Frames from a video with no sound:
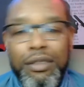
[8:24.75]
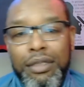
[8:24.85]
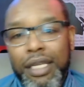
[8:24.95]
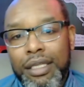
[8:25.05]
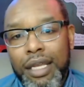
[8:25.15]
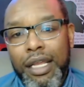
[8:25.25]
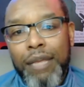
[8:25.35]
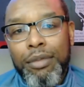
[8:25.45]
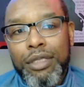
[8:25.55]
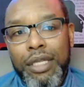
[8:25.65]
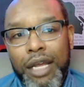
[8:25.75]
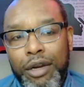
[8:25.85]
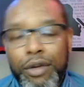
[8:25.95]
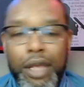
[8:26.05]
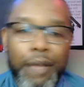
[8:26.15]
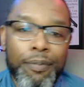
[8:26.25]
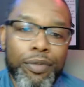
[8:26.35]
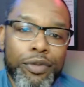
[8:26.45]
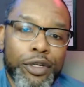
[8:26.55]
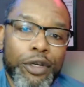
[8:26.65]
Take that image that I create,
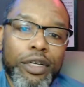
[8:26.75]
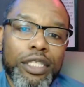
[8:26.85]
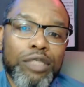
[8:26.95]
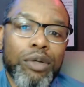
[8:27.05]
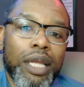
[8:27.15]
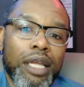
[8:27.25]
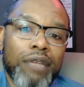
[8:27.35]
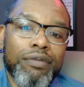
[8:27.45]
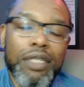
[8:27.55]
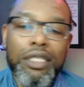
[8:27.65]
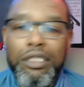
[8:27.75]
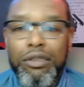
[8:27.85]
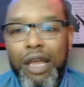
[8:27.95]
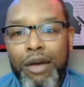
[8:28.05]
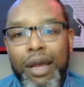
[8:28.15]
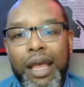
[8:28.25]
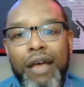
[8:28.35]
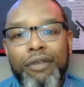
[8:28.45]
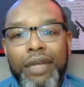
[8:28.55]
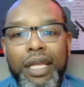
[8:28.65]
turn it into an NFT. So now I
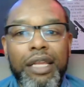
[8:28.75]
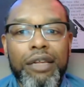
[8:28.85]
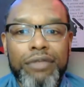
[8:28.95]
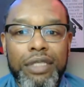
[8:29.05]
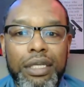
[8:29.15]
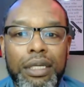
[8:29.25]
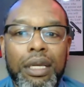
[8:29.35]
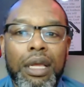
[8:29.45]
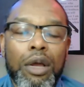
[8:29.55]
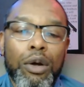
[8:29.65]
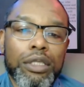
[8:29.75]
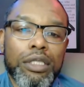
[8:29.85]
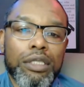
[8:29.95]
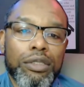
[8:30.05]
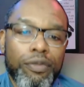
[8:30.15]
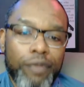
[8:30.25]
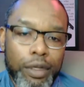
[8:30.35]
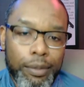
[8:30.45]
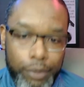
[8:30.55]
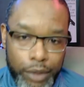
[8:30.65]
have an NFT or a digital
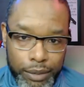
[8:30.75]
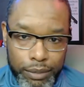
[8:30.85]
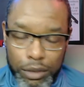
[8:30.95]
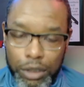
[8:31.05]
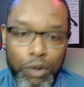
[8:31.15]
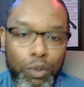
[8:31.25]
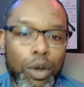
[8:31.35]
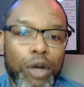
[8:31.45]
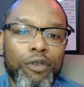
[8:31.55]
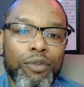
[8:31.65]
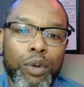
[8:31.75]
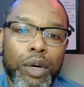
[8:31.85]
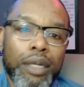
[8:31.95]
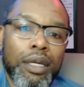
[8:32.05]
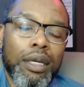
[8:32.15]
fingerprint, one of one.